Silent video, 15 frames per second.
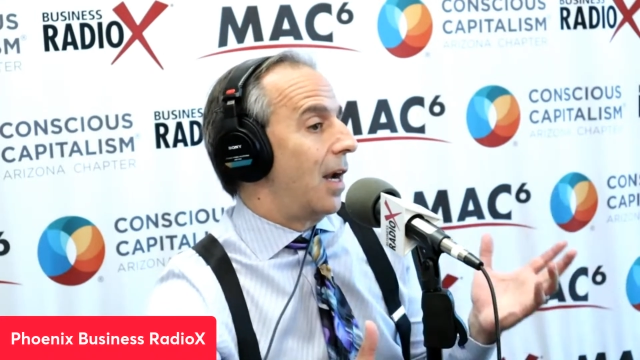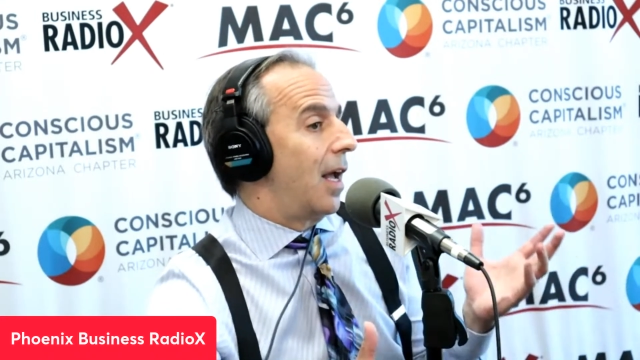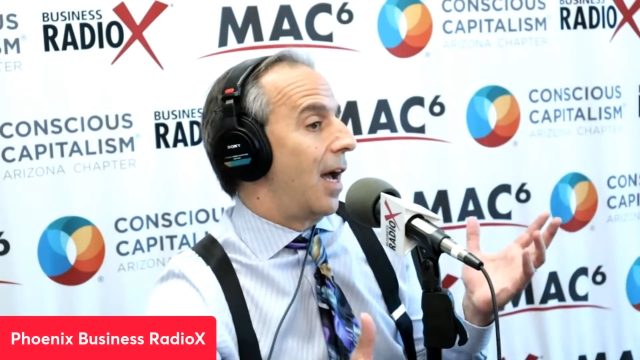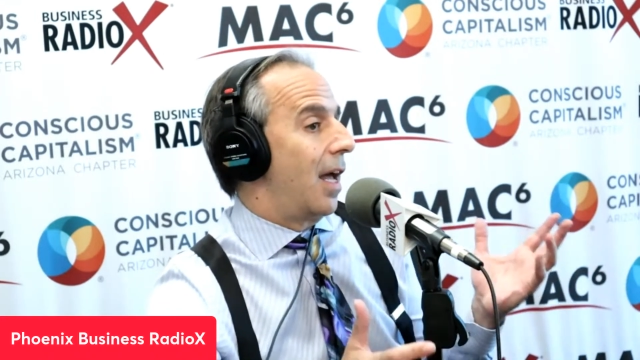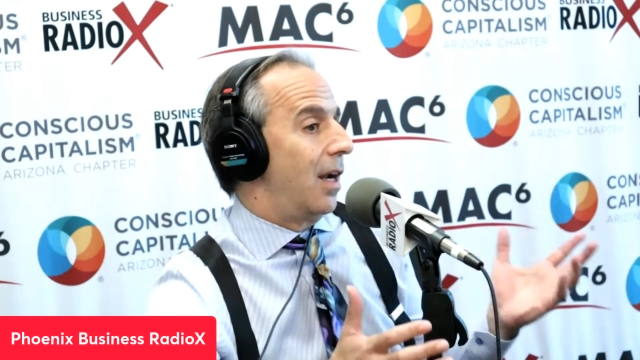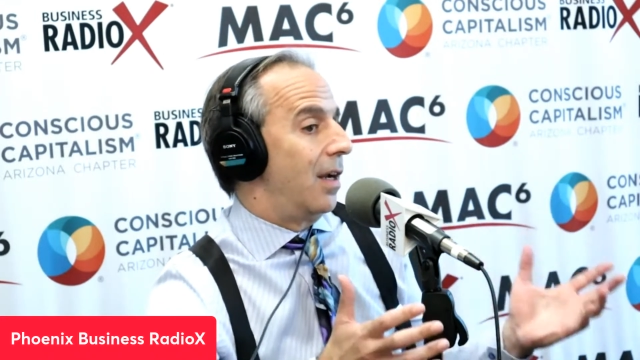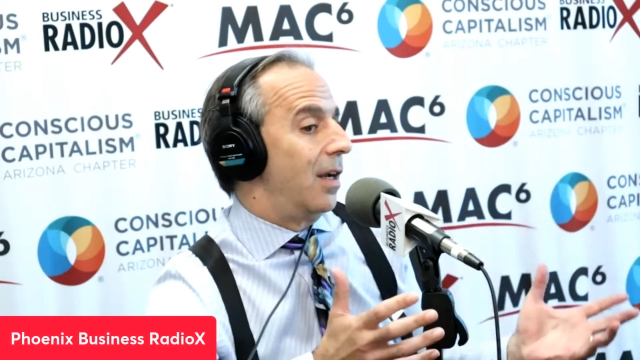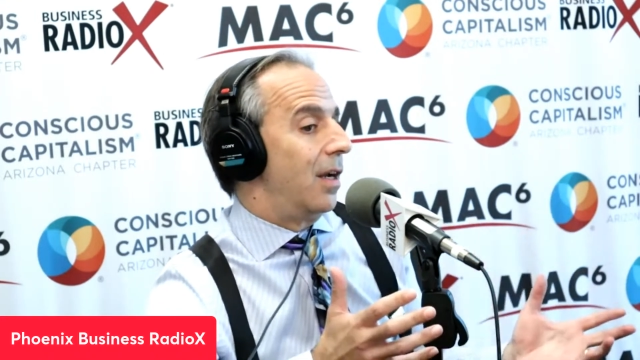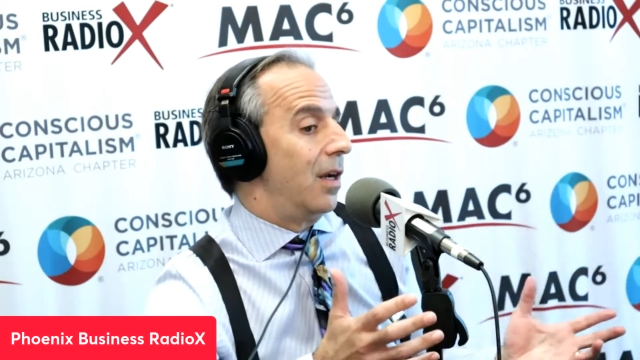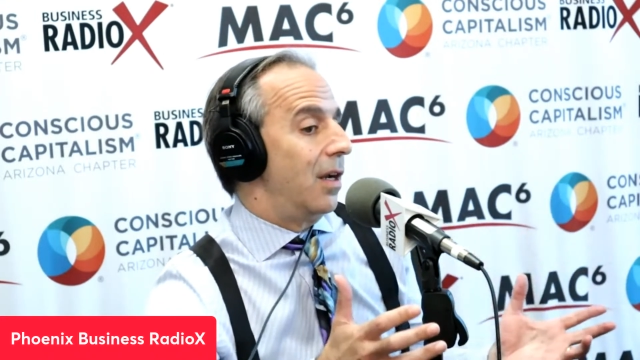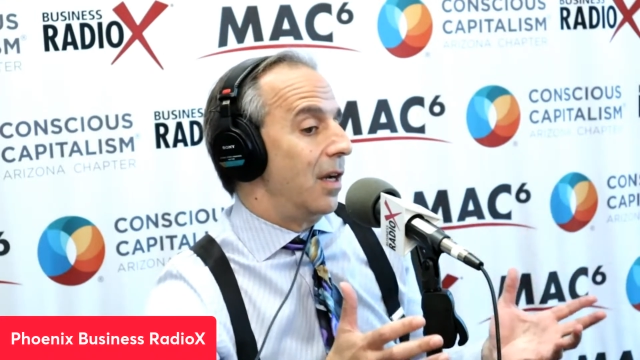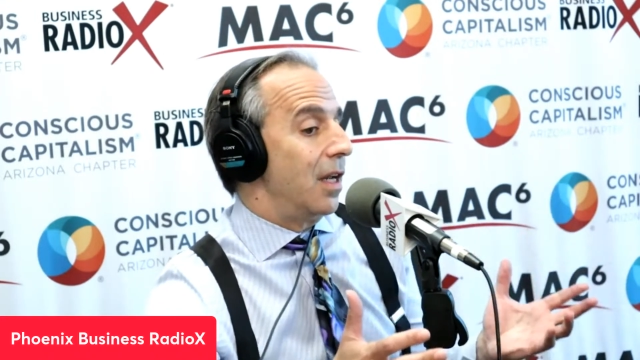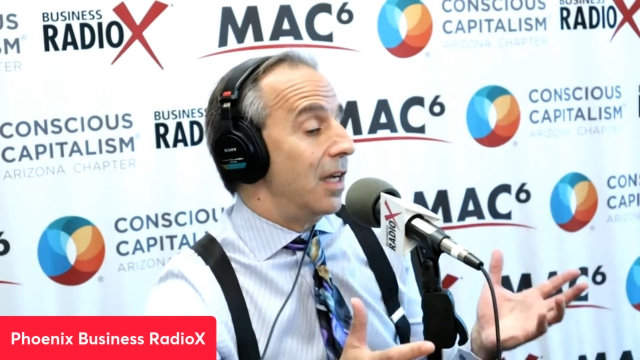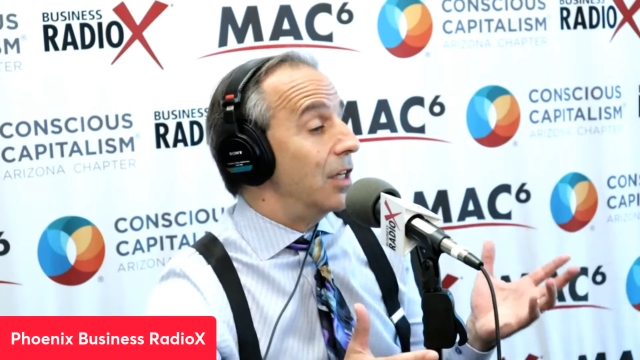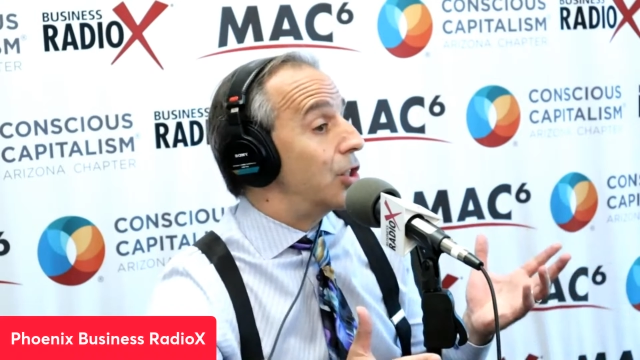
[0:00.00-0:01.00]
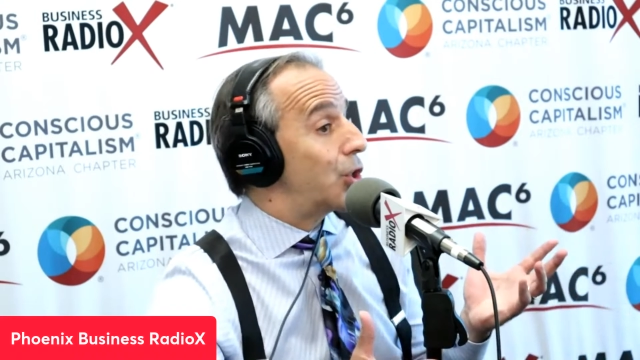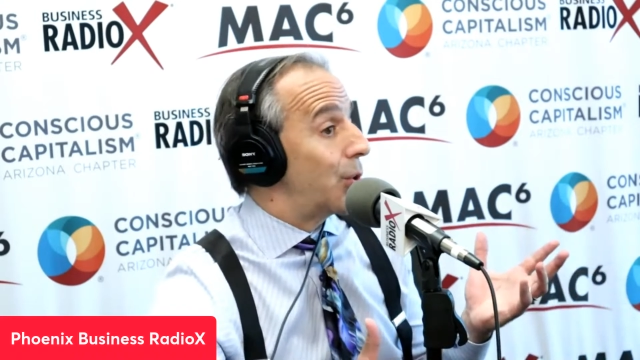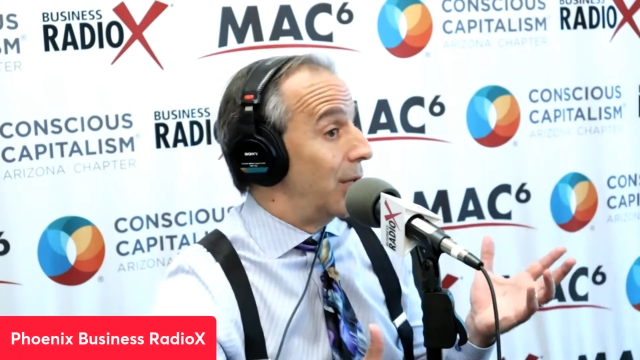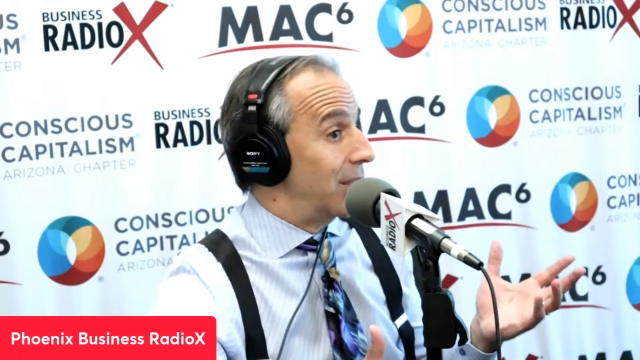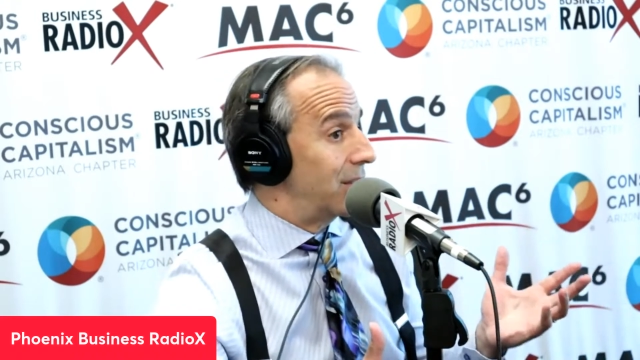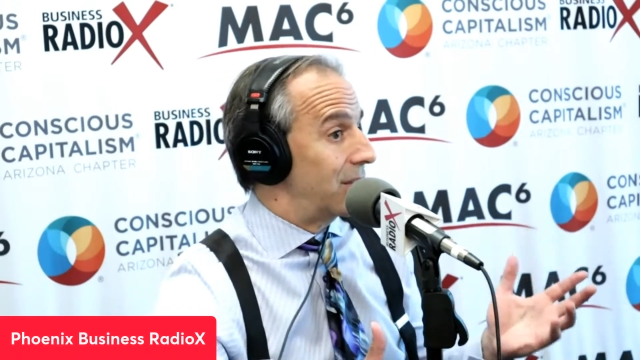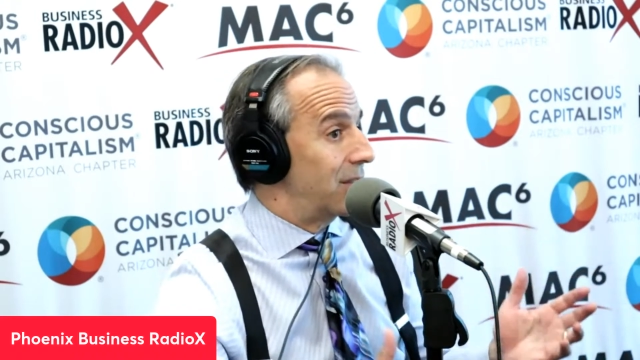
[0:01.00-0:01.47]
of had
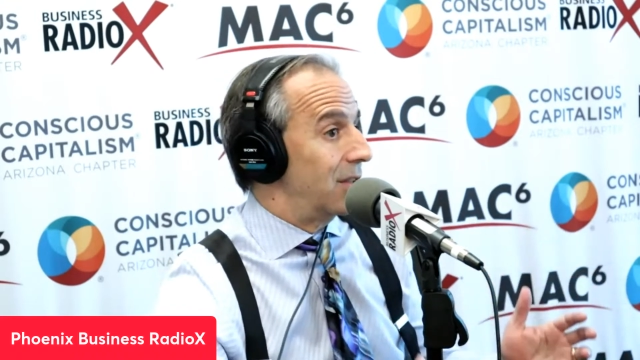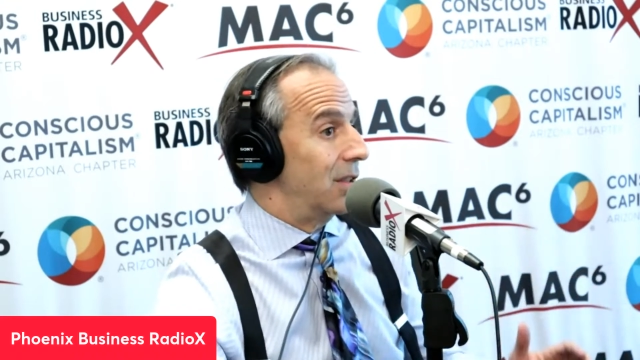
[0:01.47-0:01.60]
interests.